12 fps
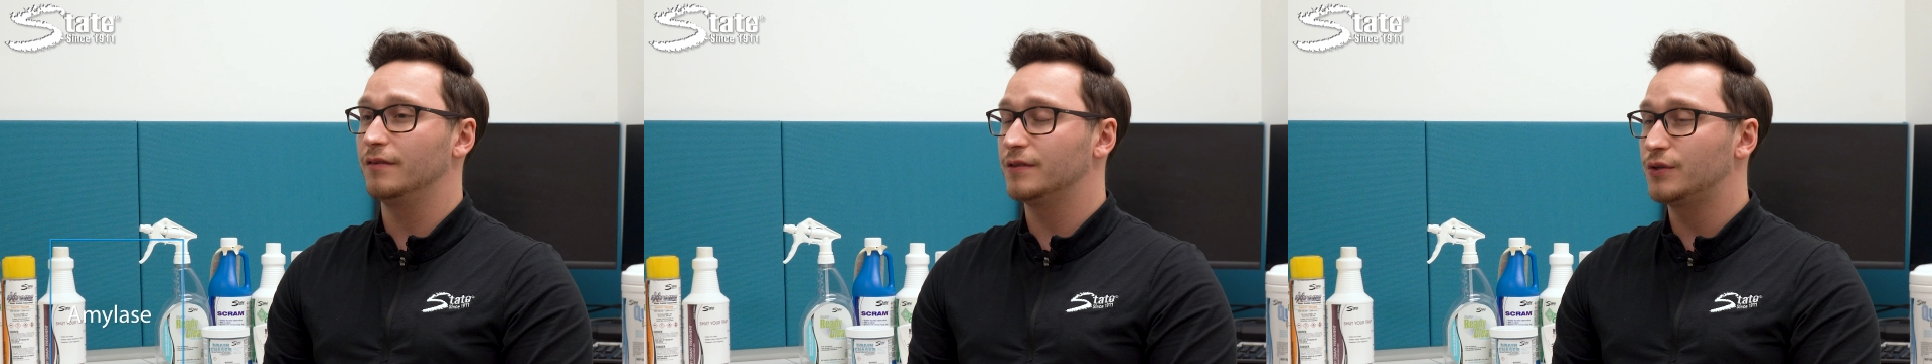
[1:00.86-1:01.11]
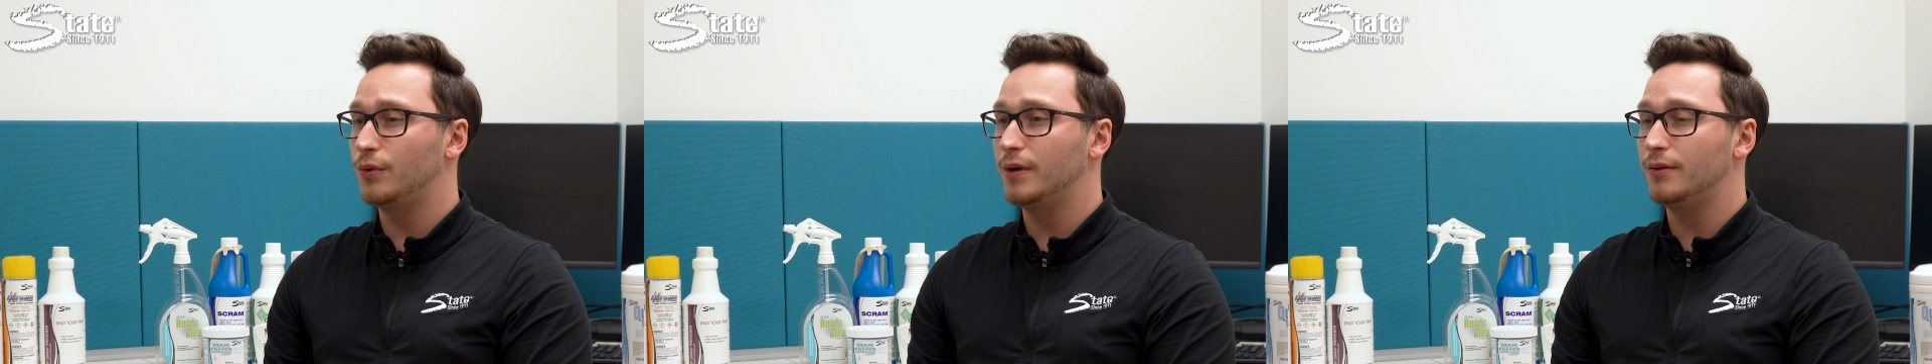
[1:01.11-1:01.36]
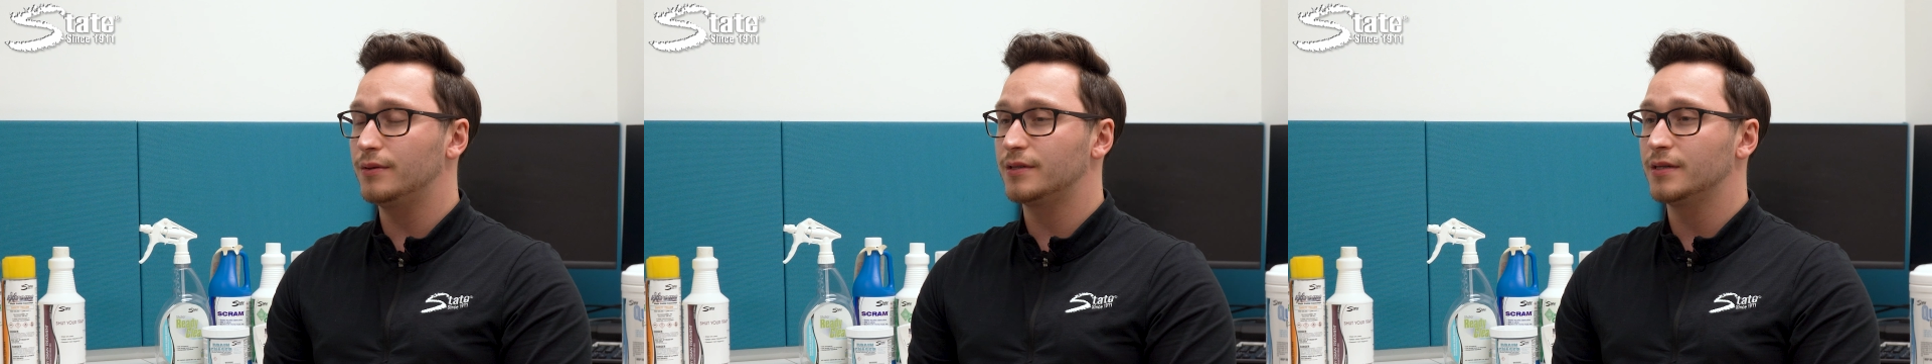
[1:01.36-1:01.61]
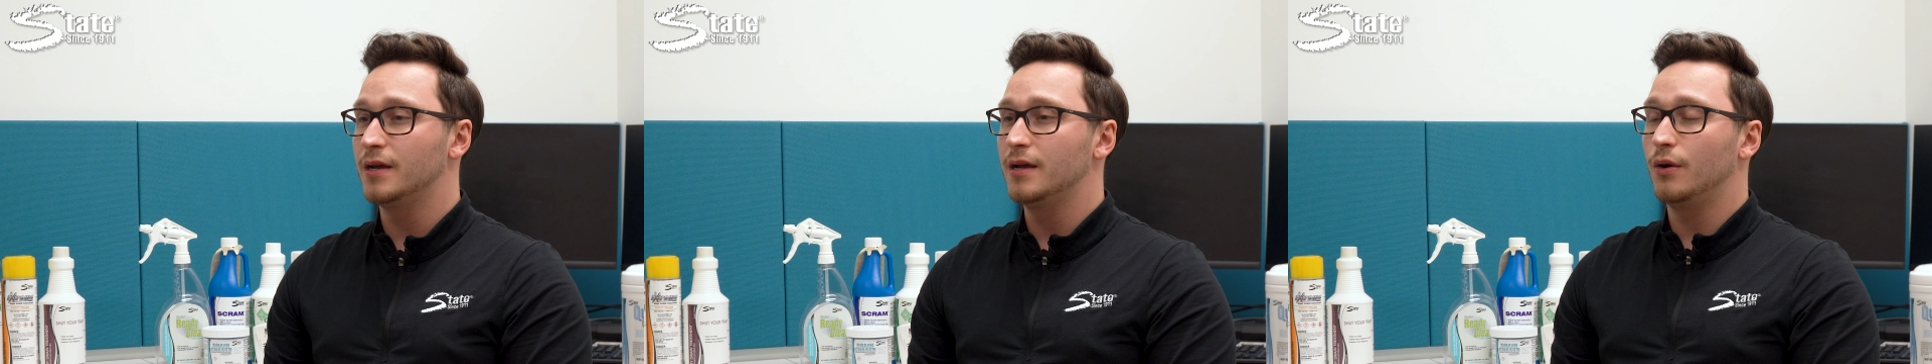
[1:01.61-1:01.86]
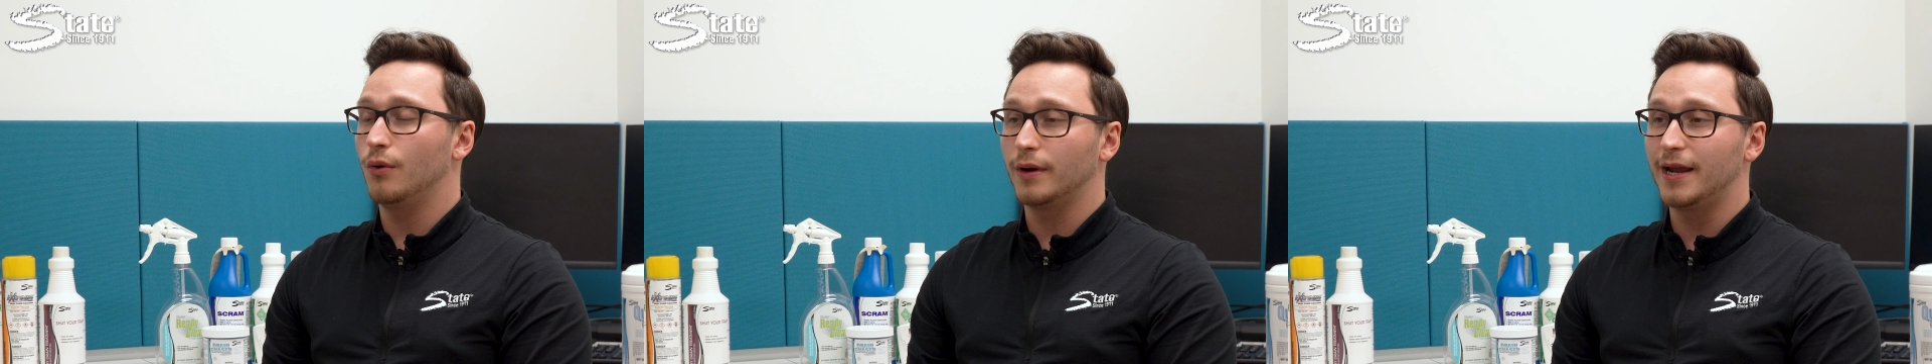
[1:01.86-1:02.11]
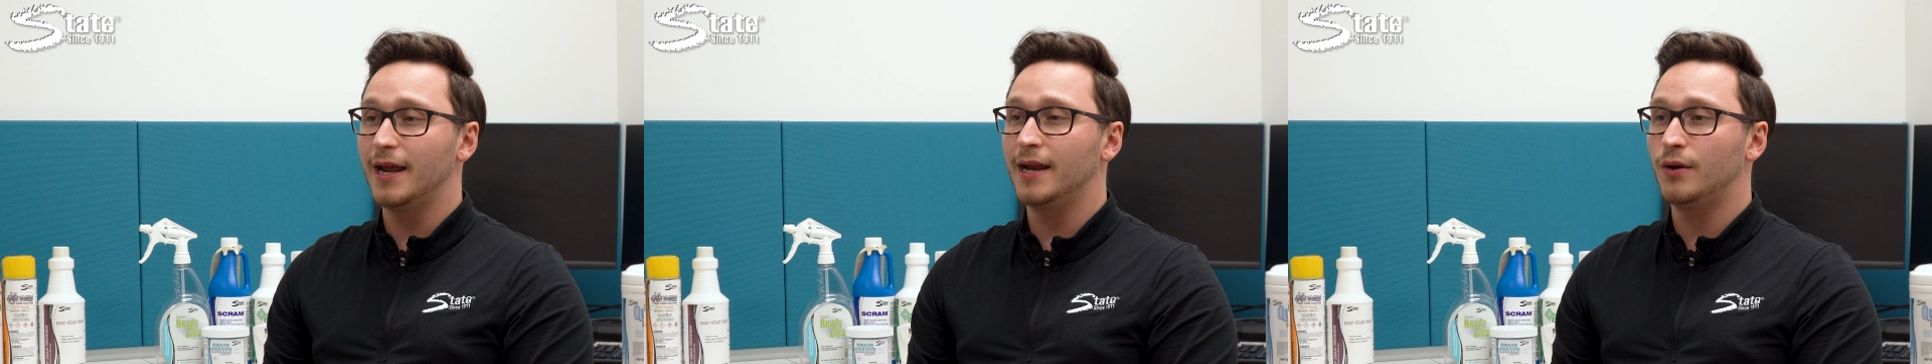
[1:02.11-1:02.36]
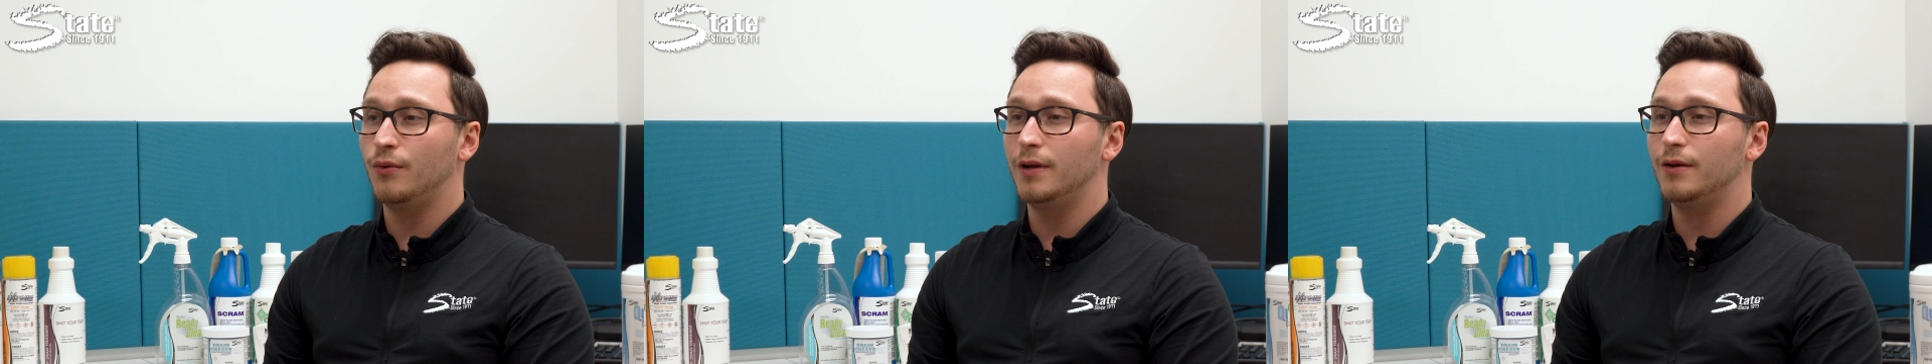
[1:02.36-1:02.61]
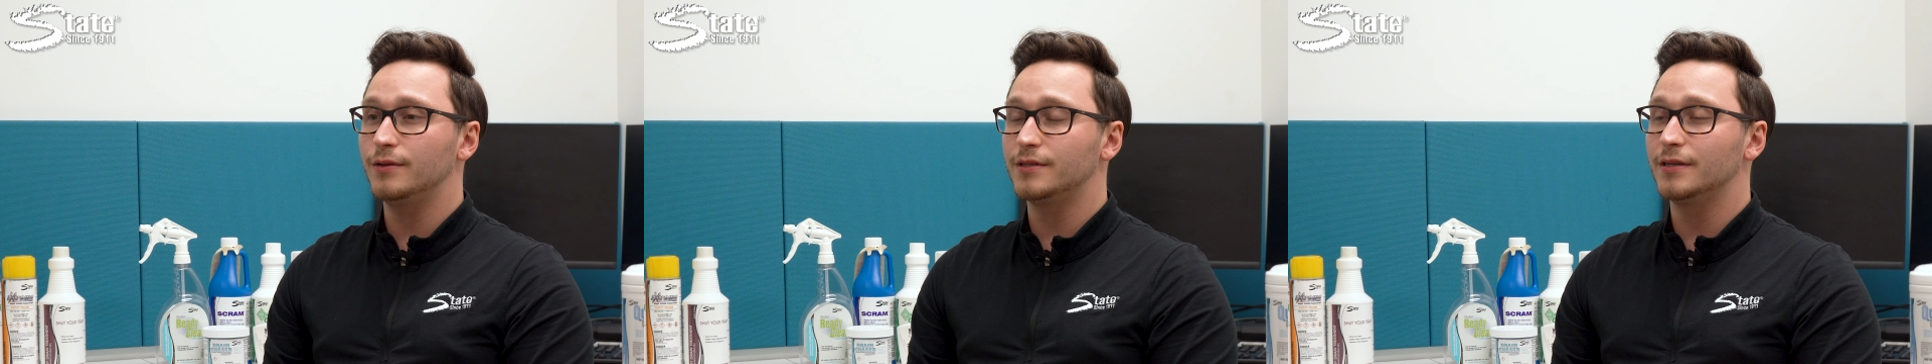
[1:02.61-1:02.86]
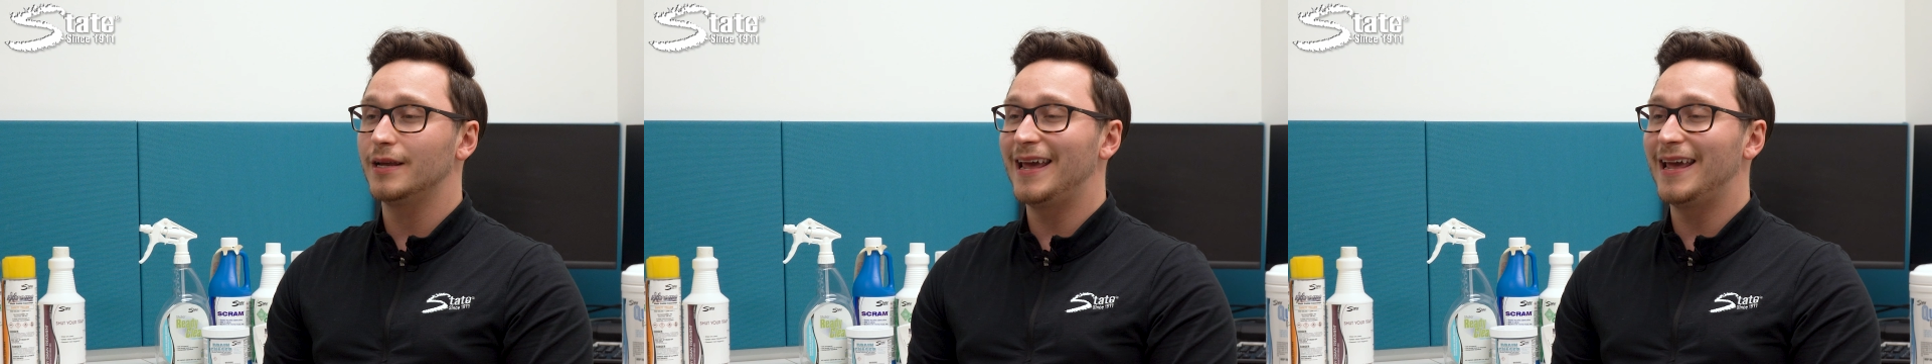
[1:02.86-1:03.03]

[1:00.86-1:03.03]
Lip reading: of soils, organic oils,